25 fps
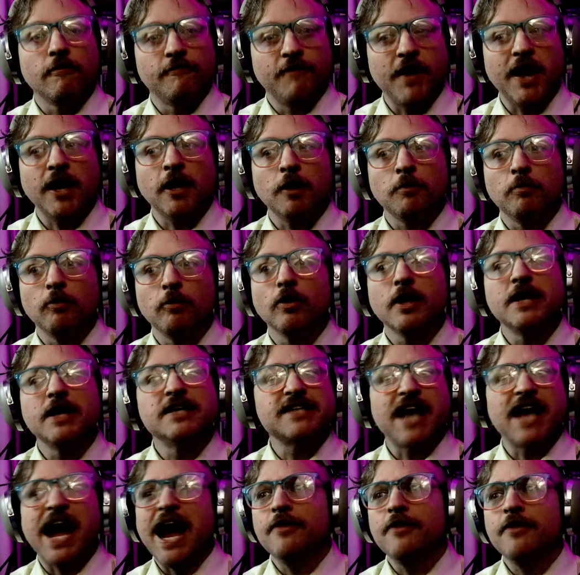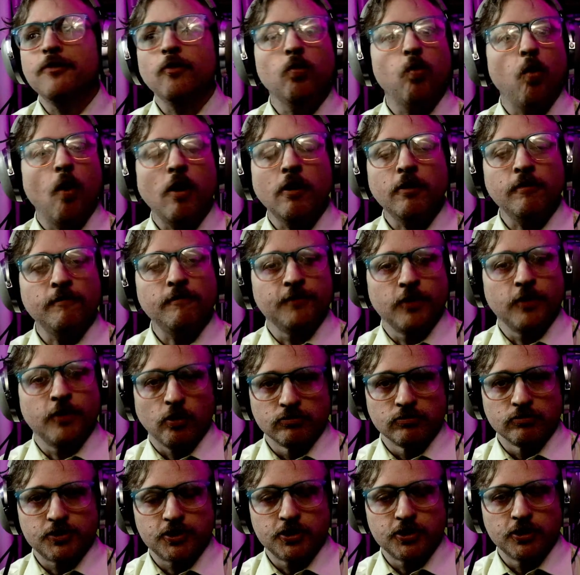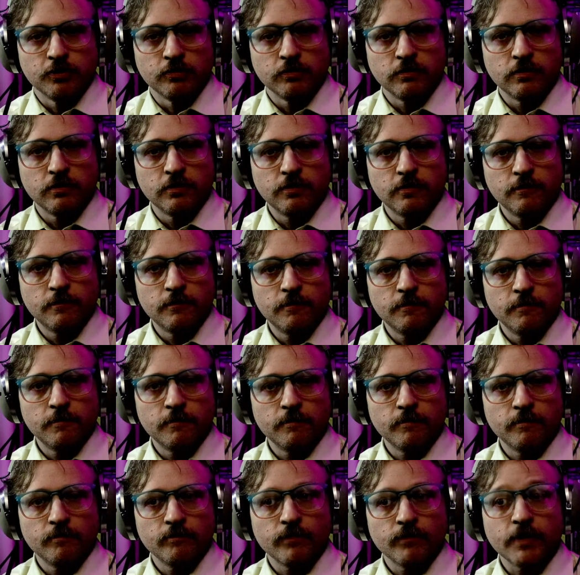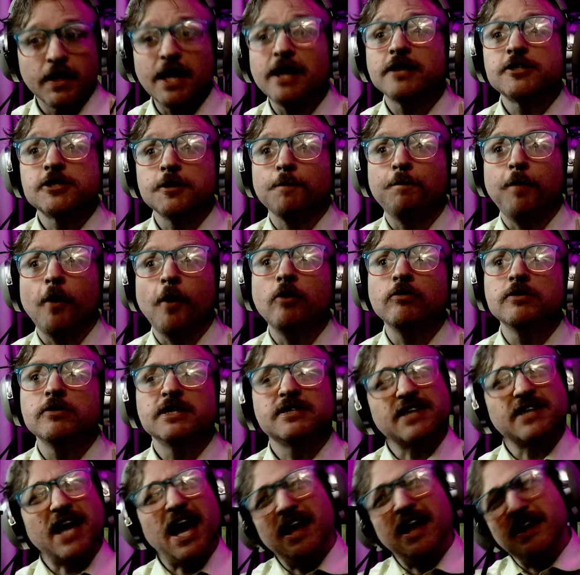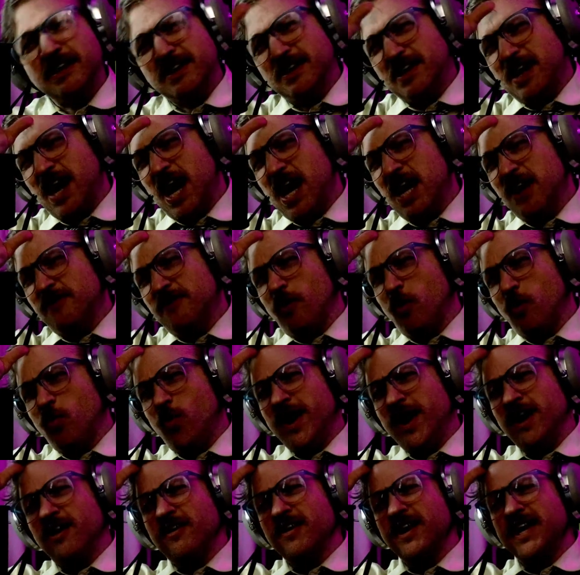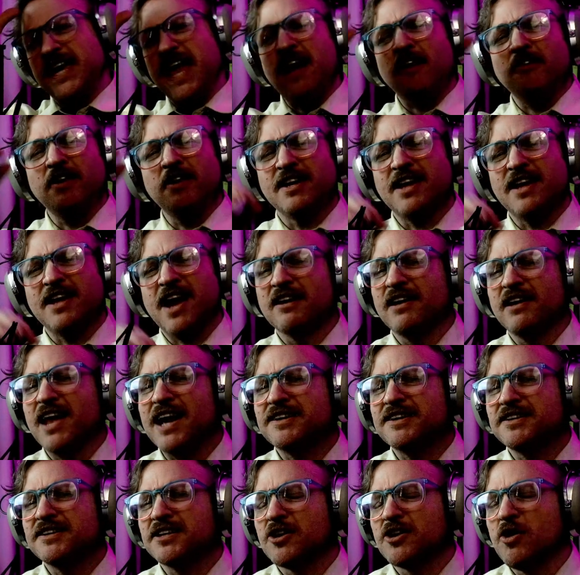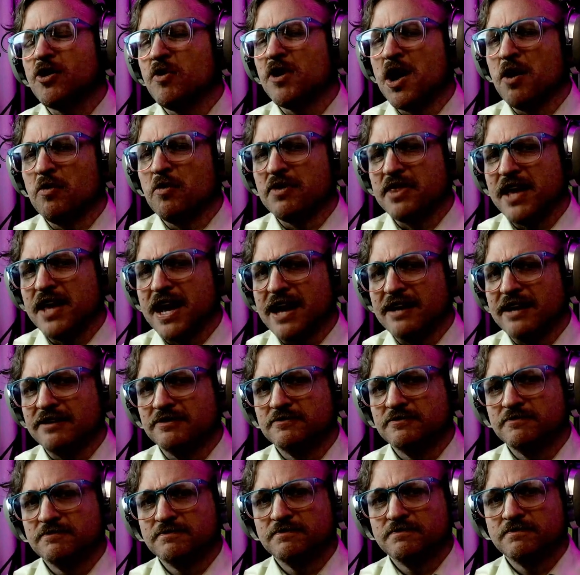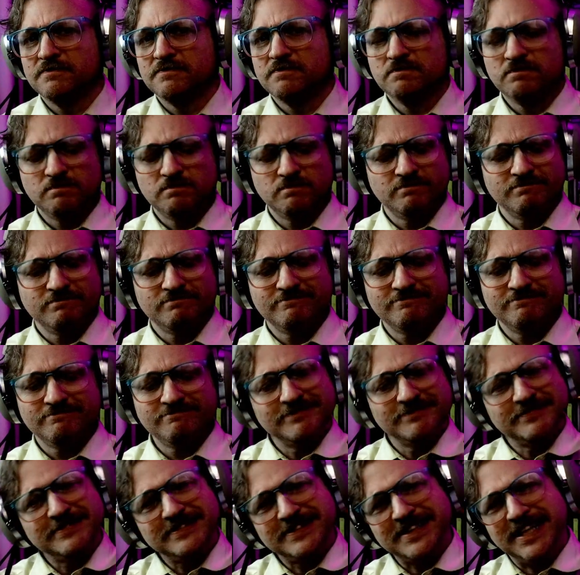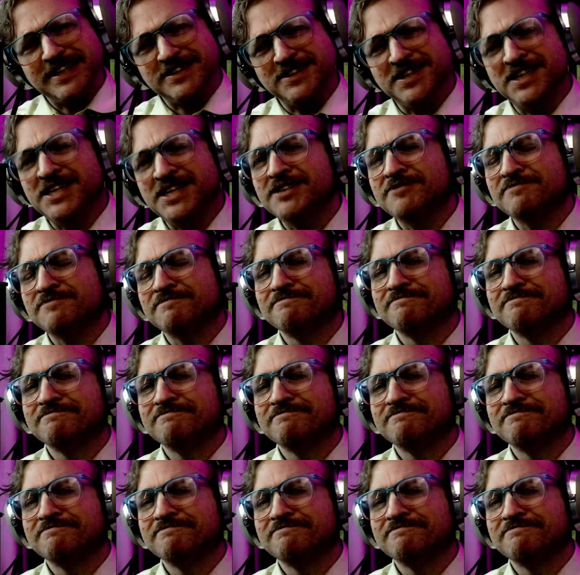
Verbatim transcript: available is either one of those two. It's supposed, it's kind of a weird Hegelian dialectic going on with that, doesn't it?